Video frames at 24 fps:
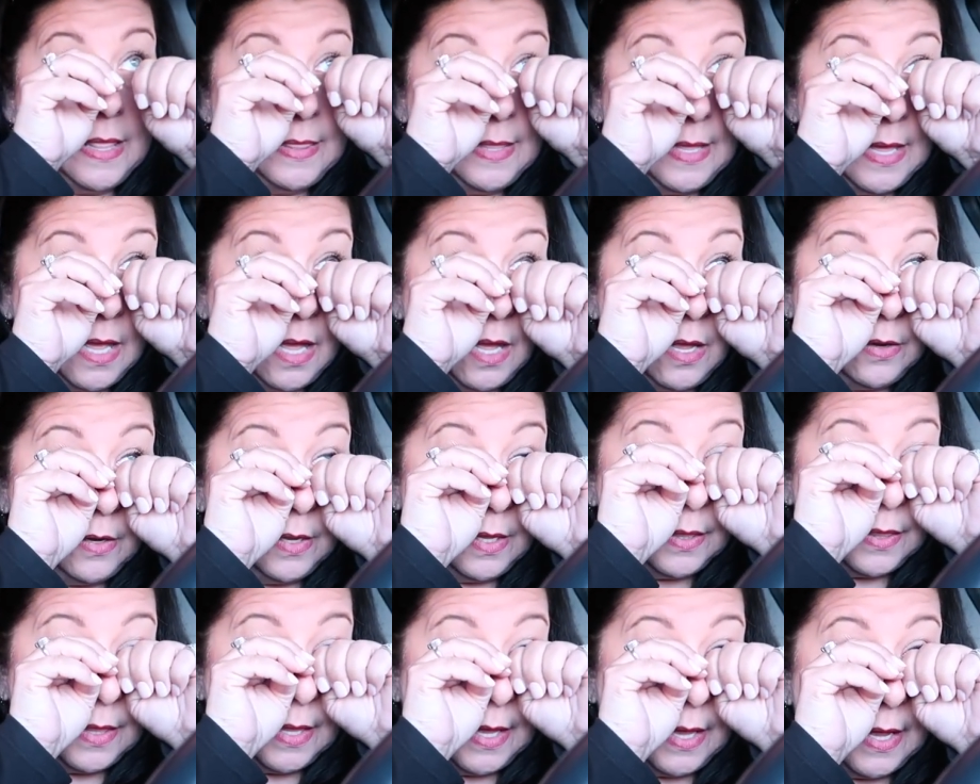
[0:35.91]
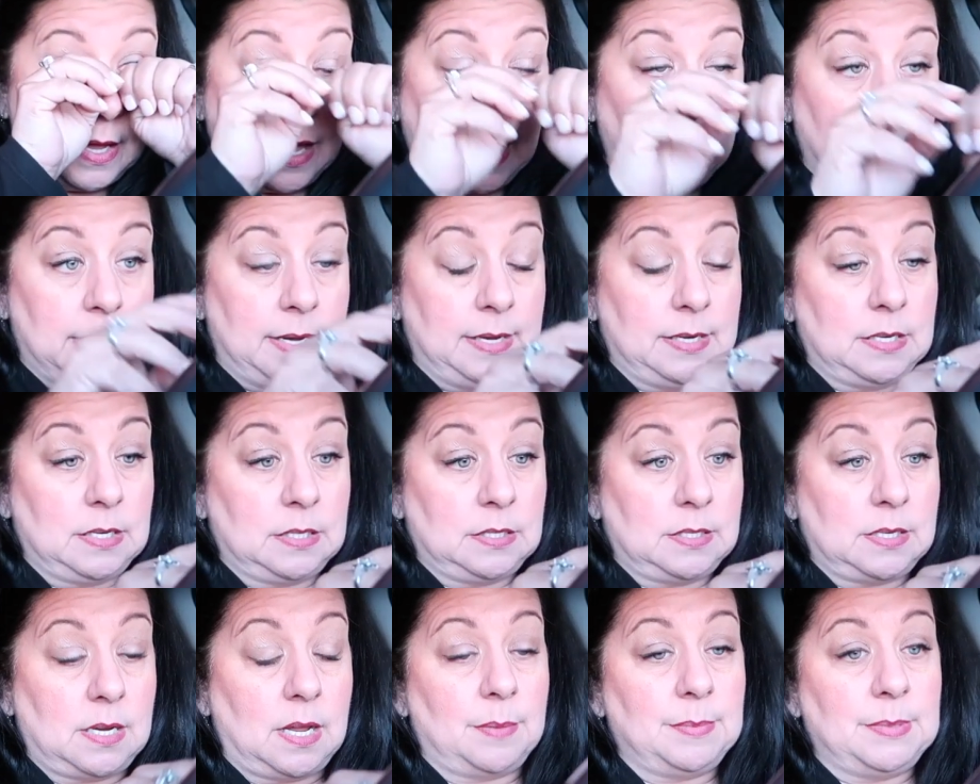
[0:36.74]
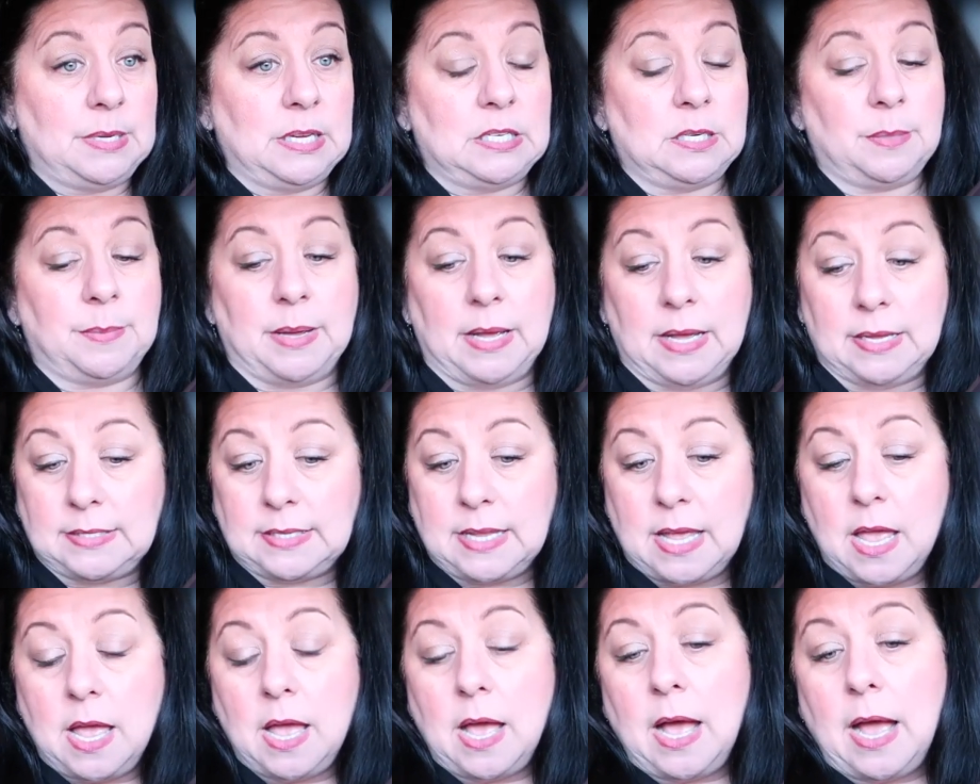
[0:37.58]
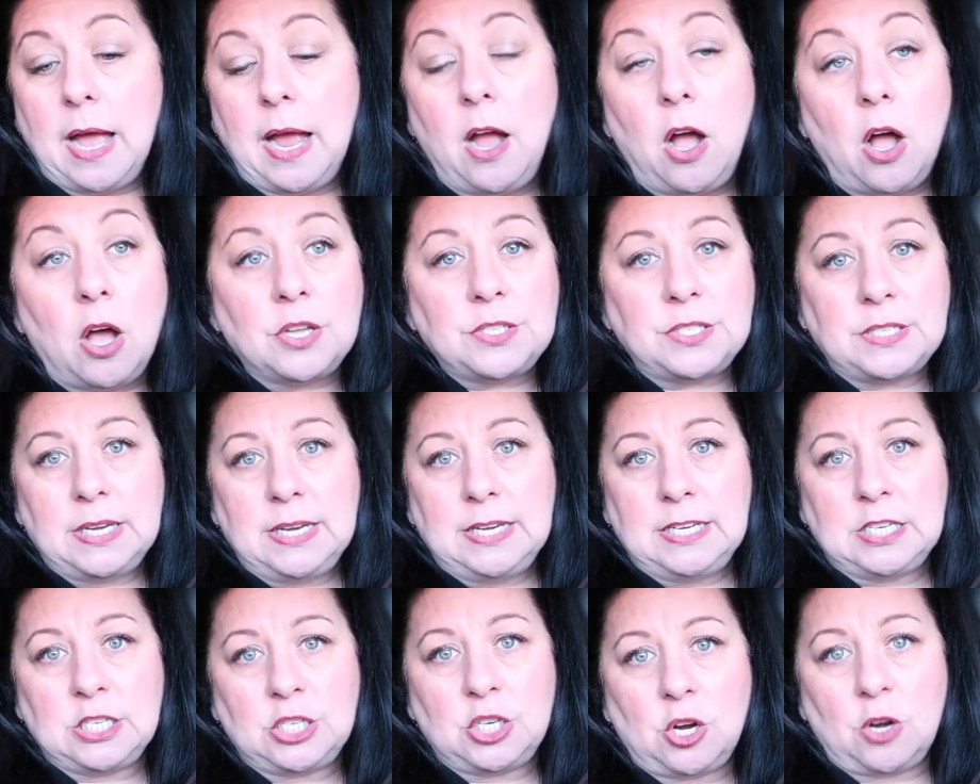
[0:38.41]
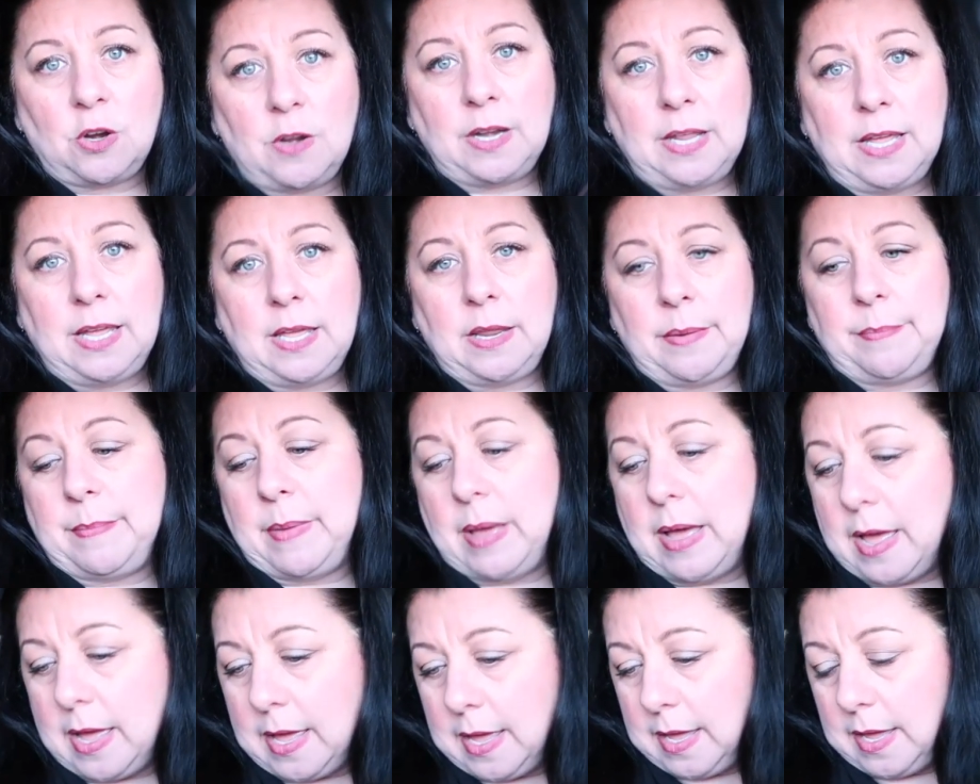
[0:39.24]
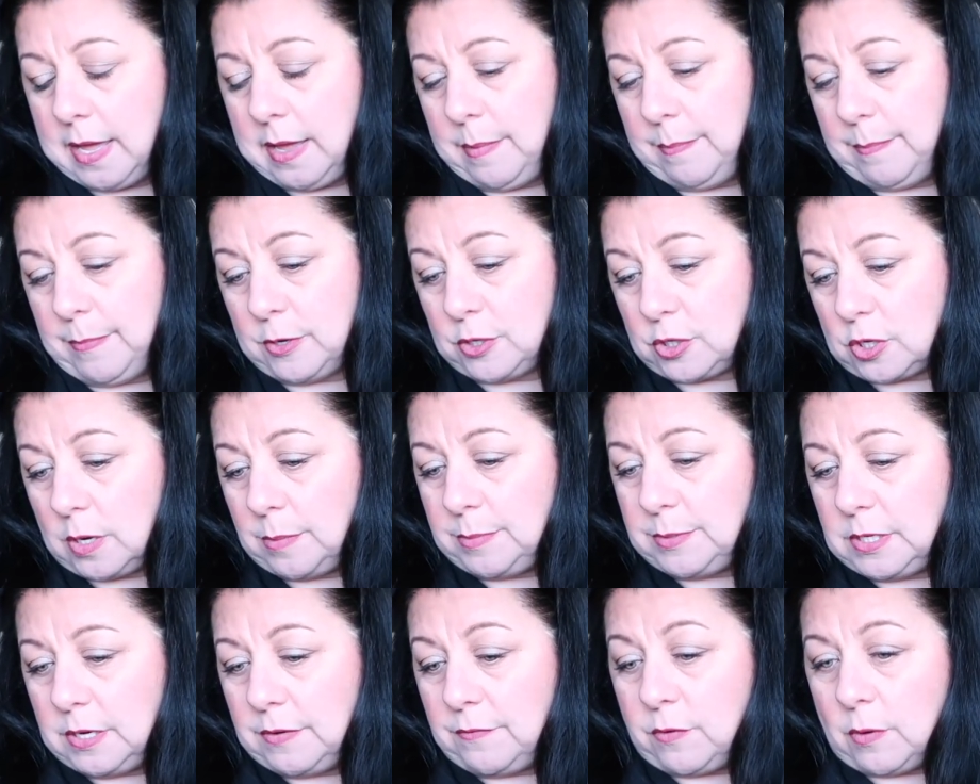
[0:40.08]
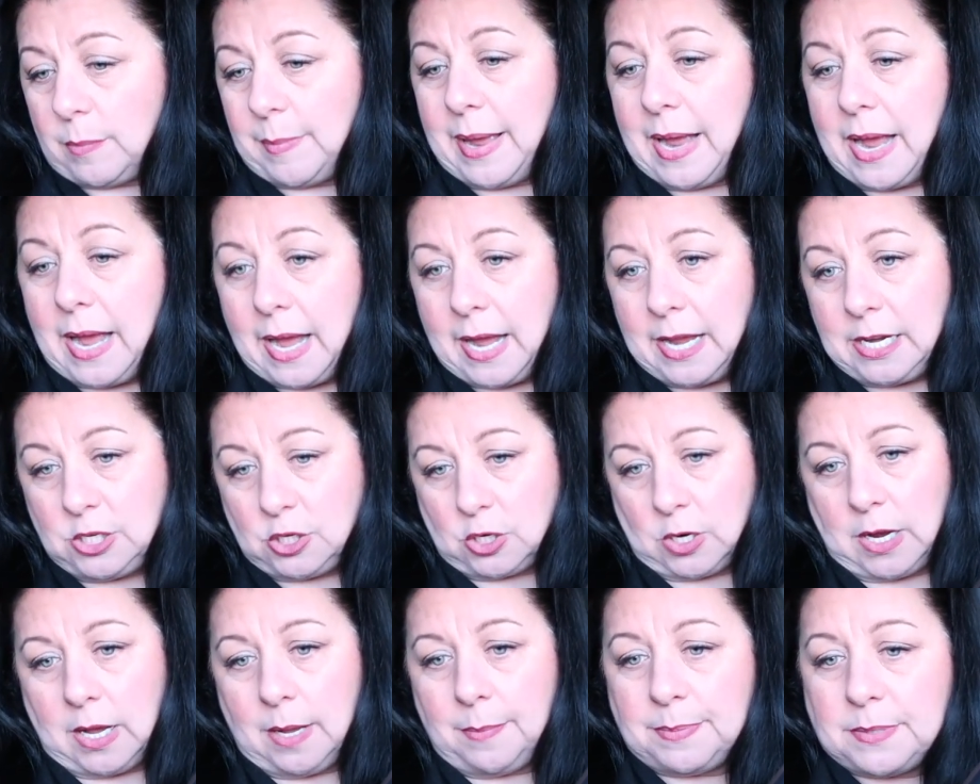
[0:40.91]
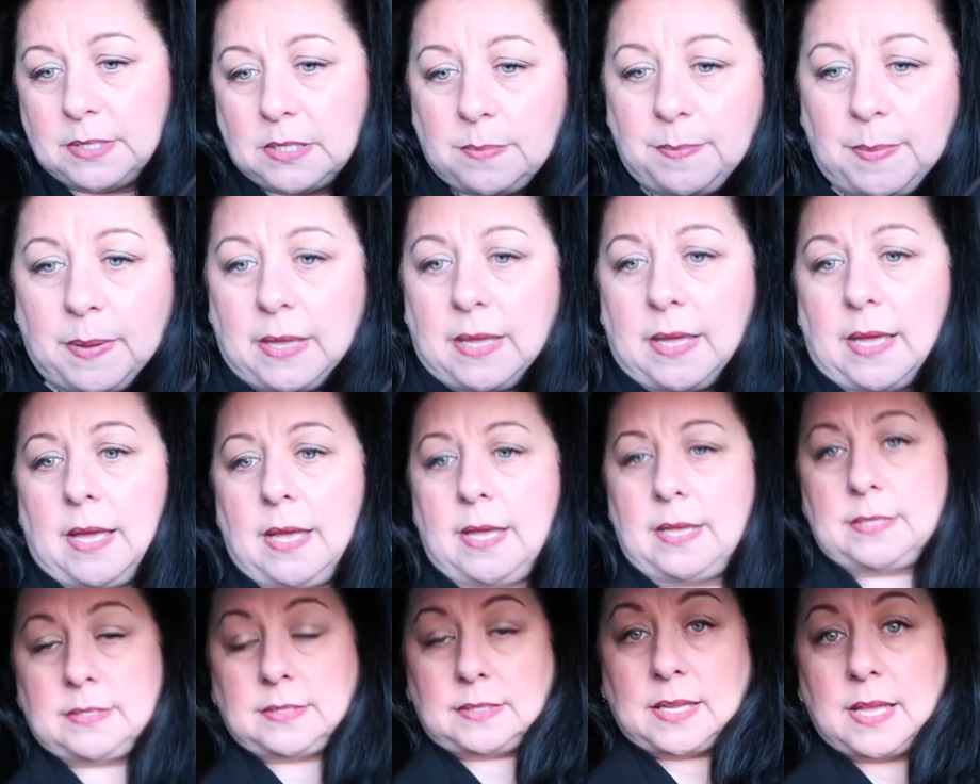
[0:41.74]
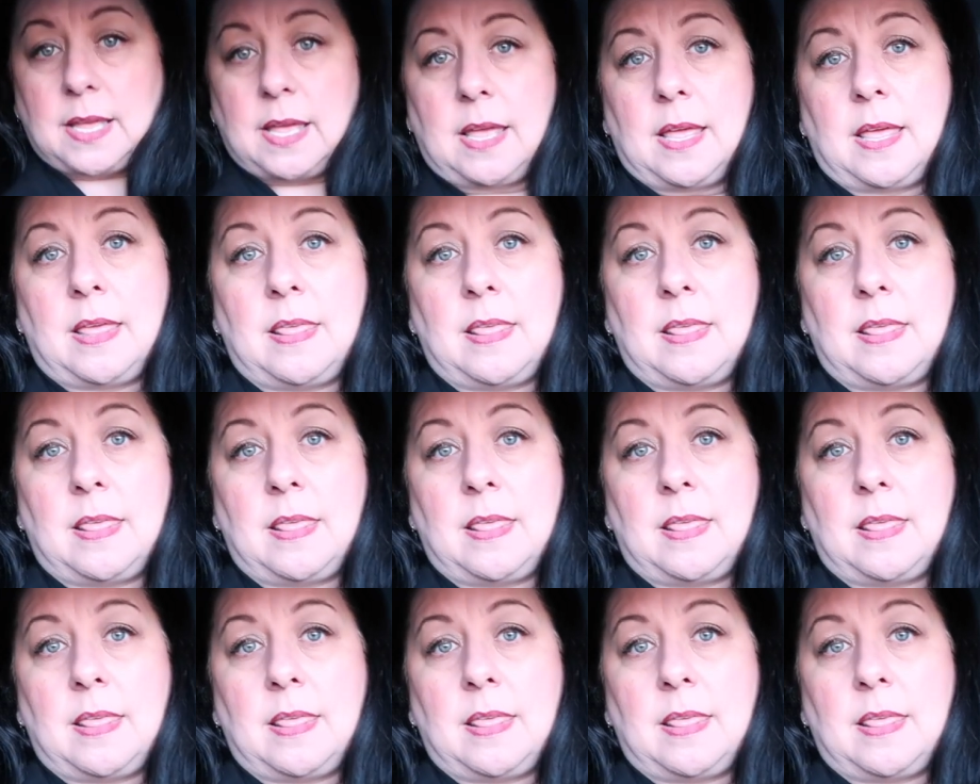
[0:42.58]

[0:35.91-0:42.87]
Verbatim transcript: The only thing I need to stop touching my eyes. I also need to turn in my prescription for my eye drops because,